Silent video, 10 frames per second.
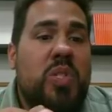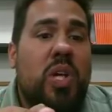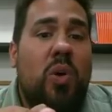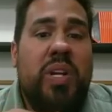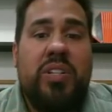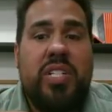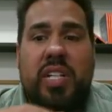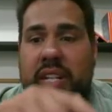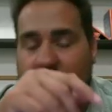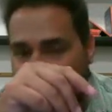So here's
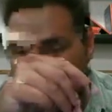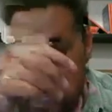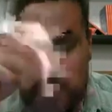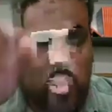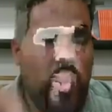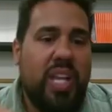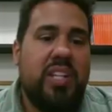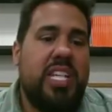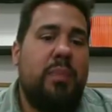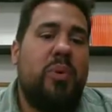just a couple quick
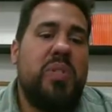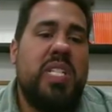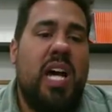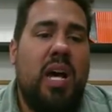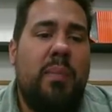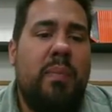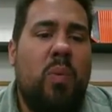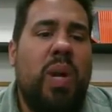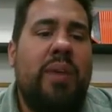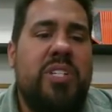examples.
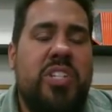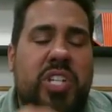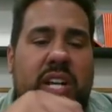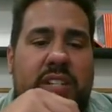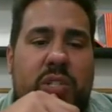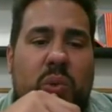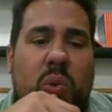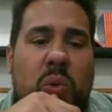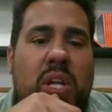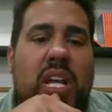When I was teaching high
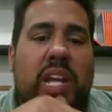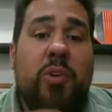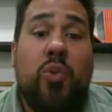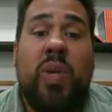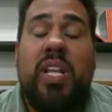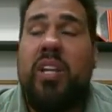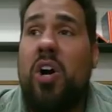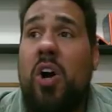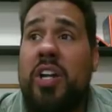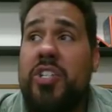school, it was really
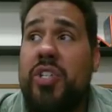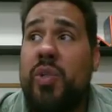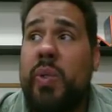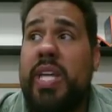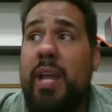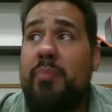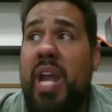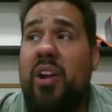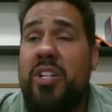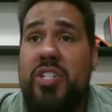hard to get
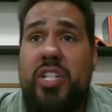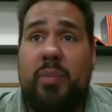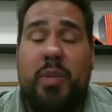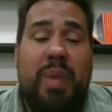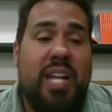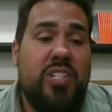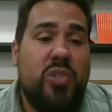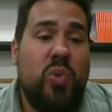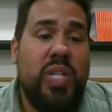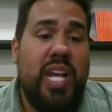parents to come to back to
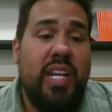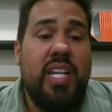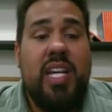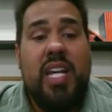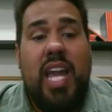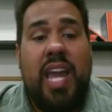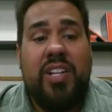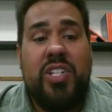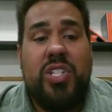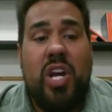school night.
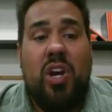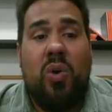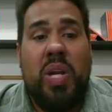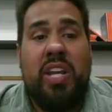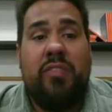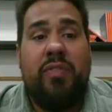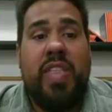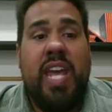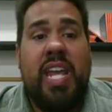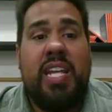And so if
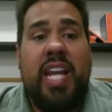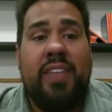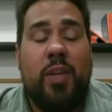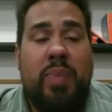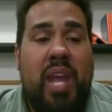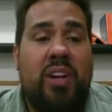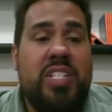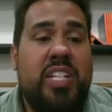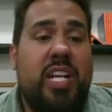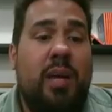they got their
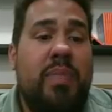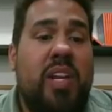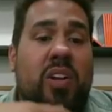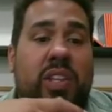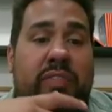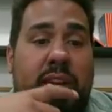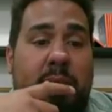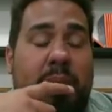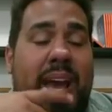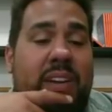parents to come, they earned the
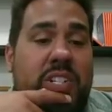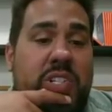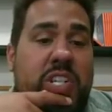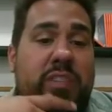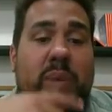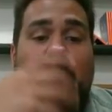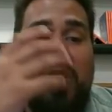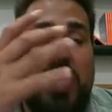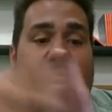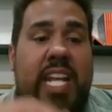Family Matters achievement
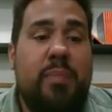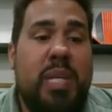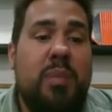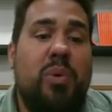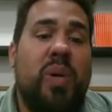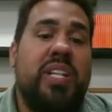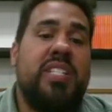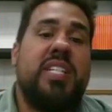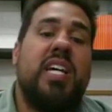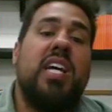worth 10 AP
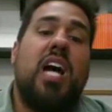points.